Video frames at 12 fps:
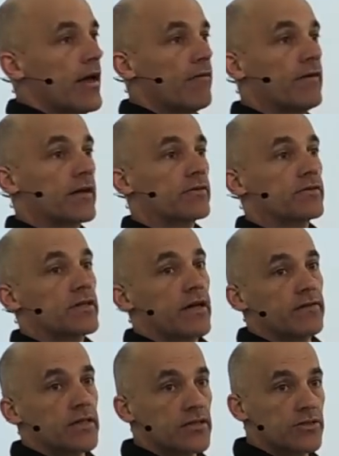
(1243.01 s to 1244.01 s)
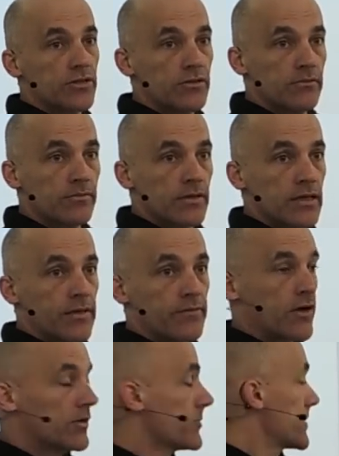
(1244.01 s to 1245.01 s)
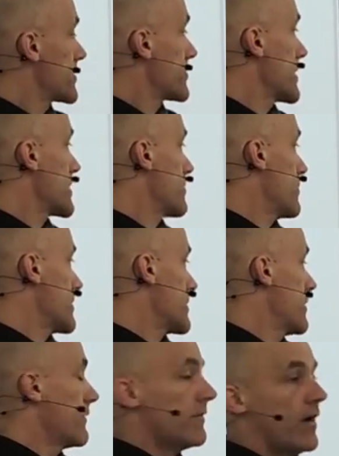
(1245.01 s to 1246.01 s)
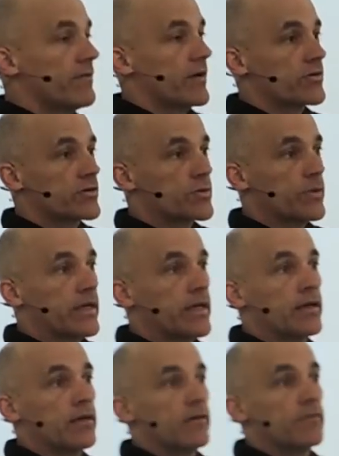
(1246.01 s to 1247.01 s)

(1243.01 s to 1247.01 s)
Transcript: our factor of safety is 2. If the ultimate stress was 520,